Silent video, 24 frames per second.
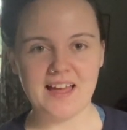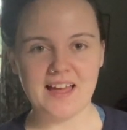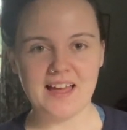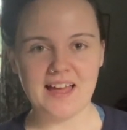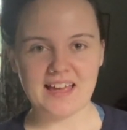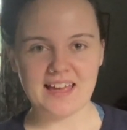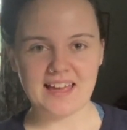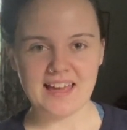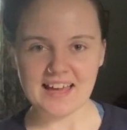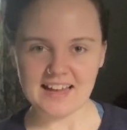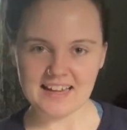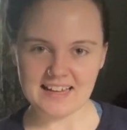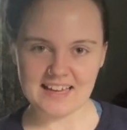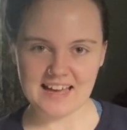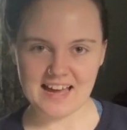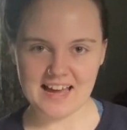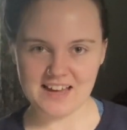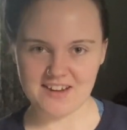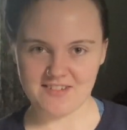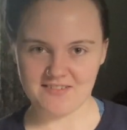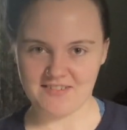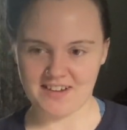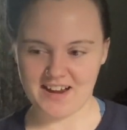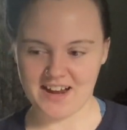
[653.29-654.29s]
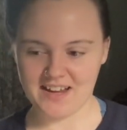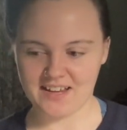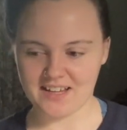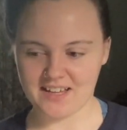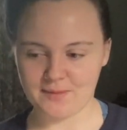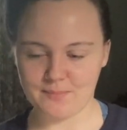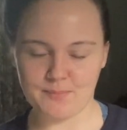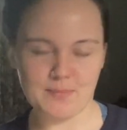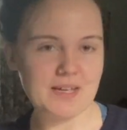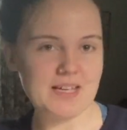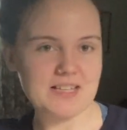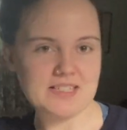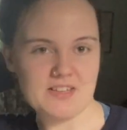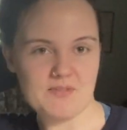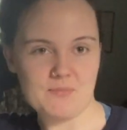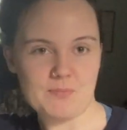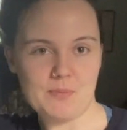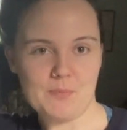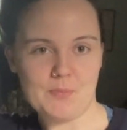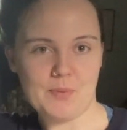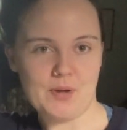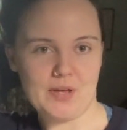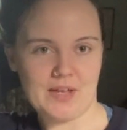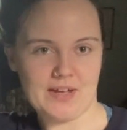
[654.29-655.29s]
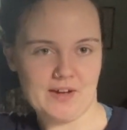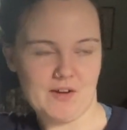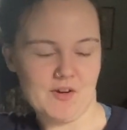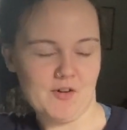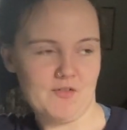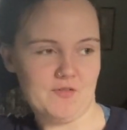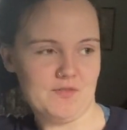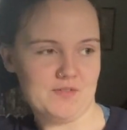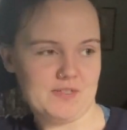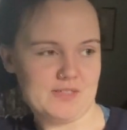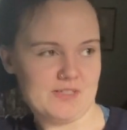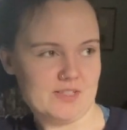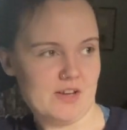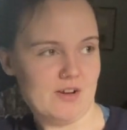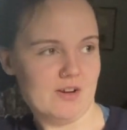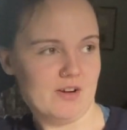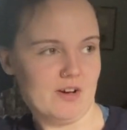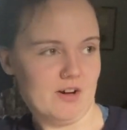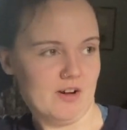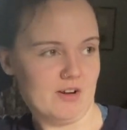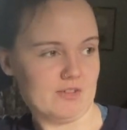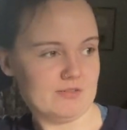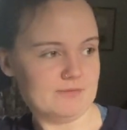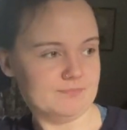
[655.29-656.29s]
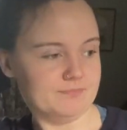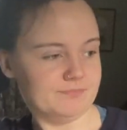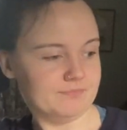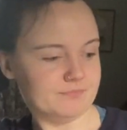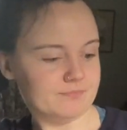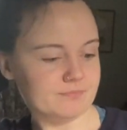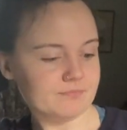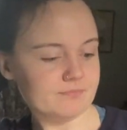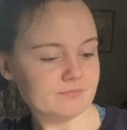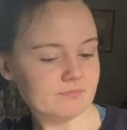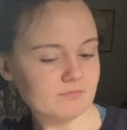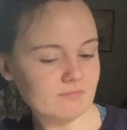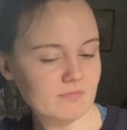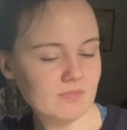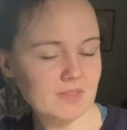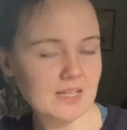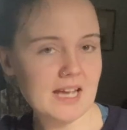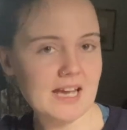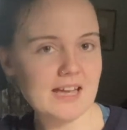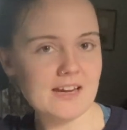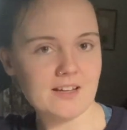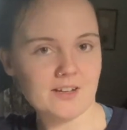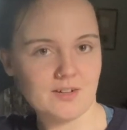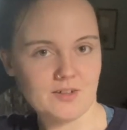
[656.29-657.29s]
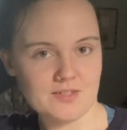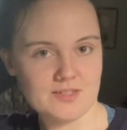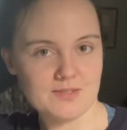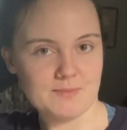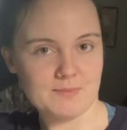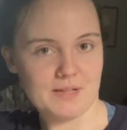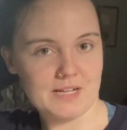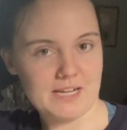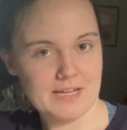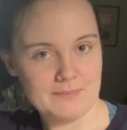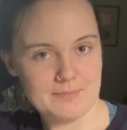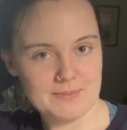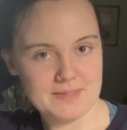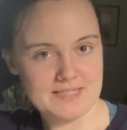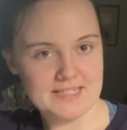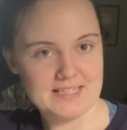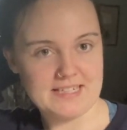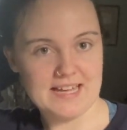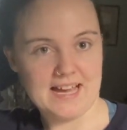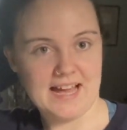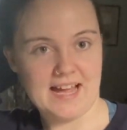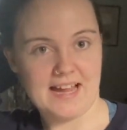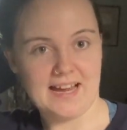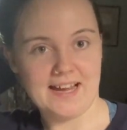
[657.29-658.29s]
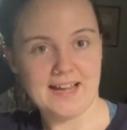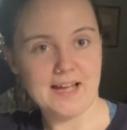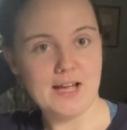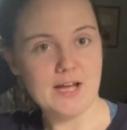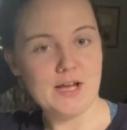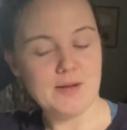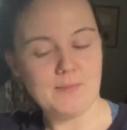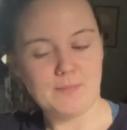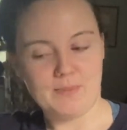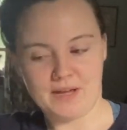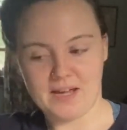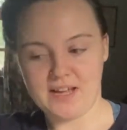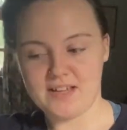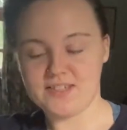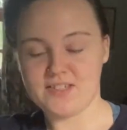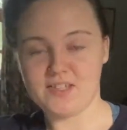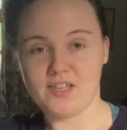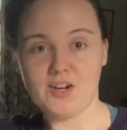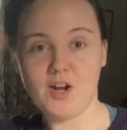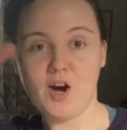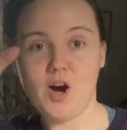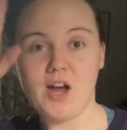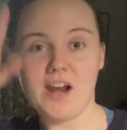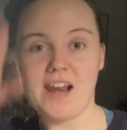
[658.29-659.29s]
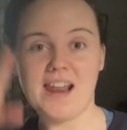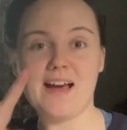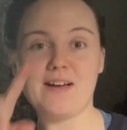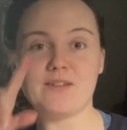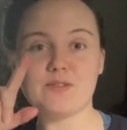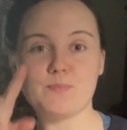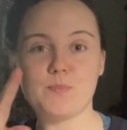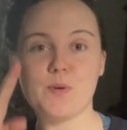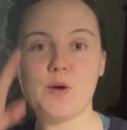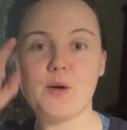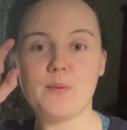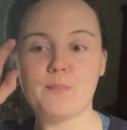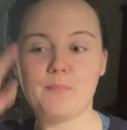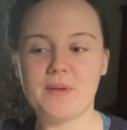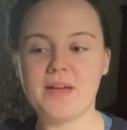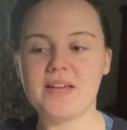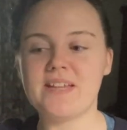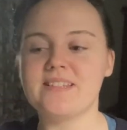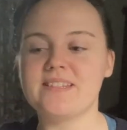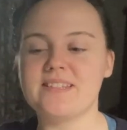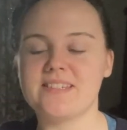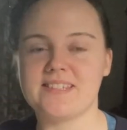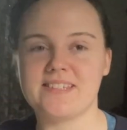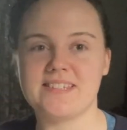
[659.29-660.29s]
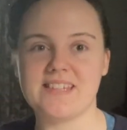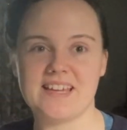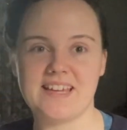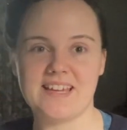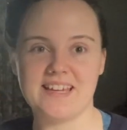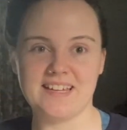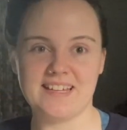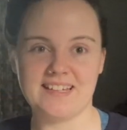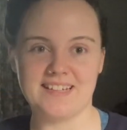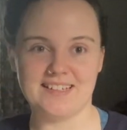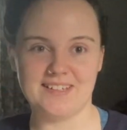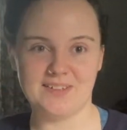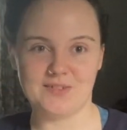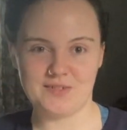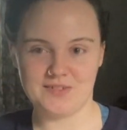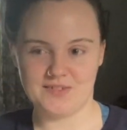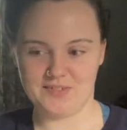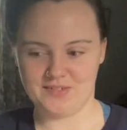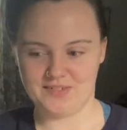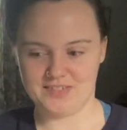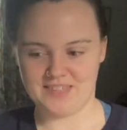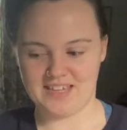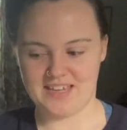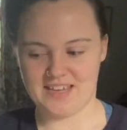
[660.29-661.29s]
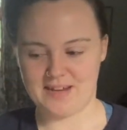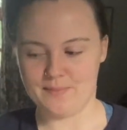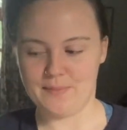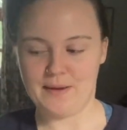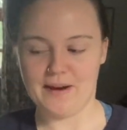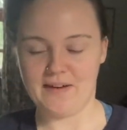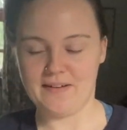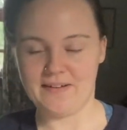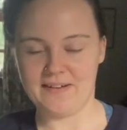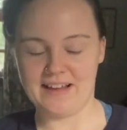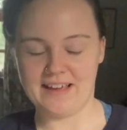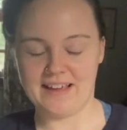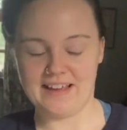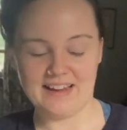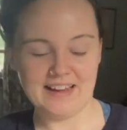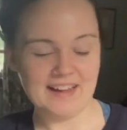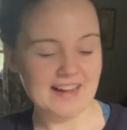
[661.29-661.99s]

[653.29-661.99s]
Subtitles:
Kelly anorak because I've been putting it off for so long, and I got some clips today because you're not allowed to put pins in oilskin apparently.